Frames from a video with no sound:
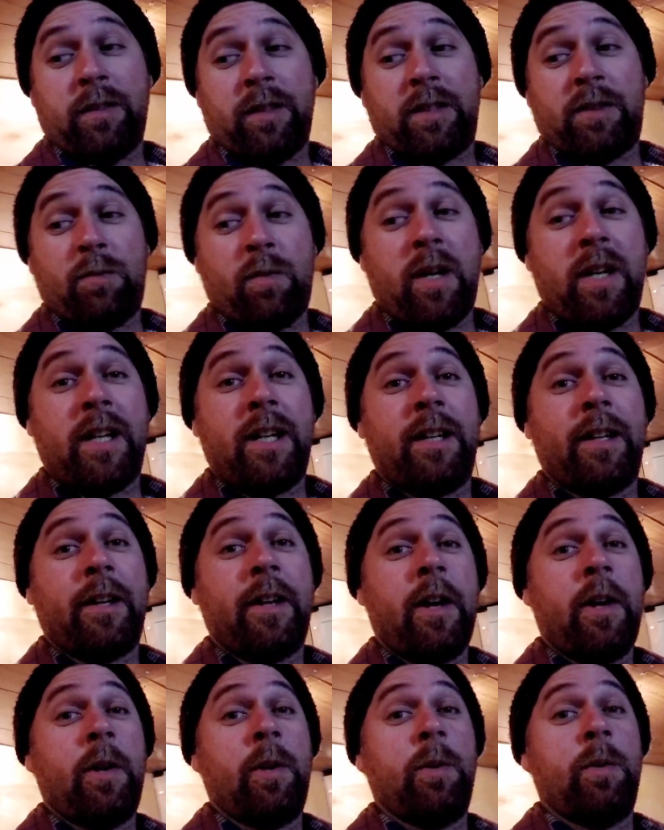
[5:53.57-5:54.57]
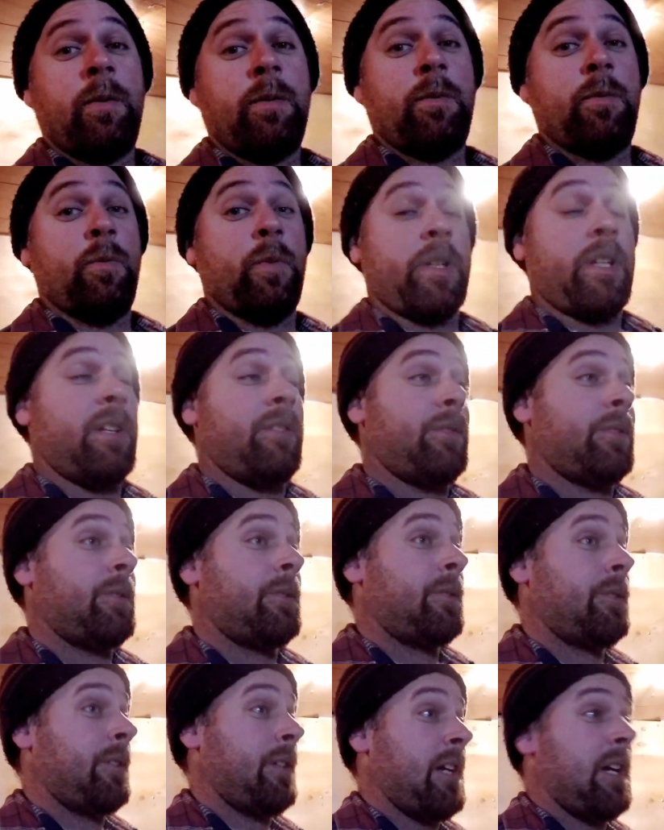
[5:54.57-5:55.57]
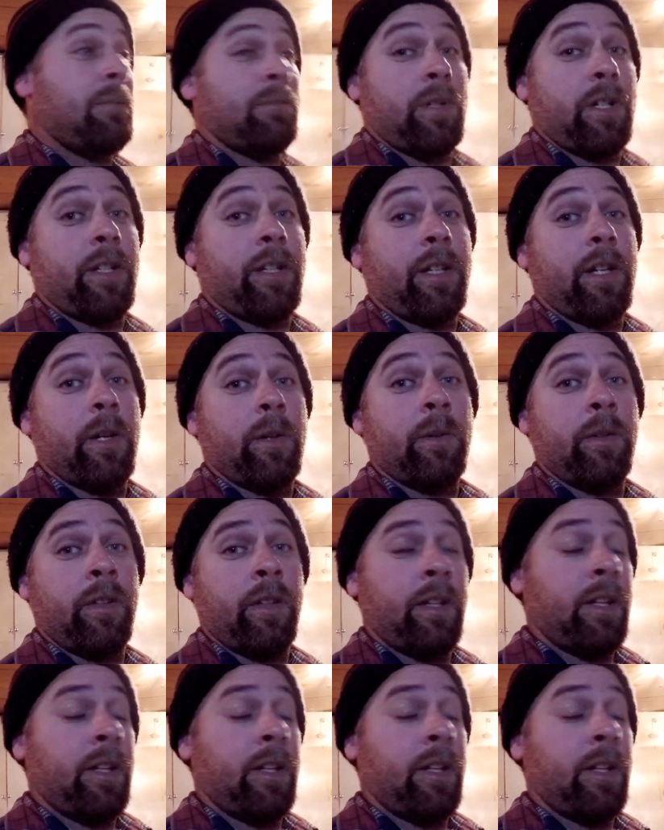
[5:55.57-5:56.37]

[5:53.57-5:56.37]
It's ready to go whenever I'm ready to go.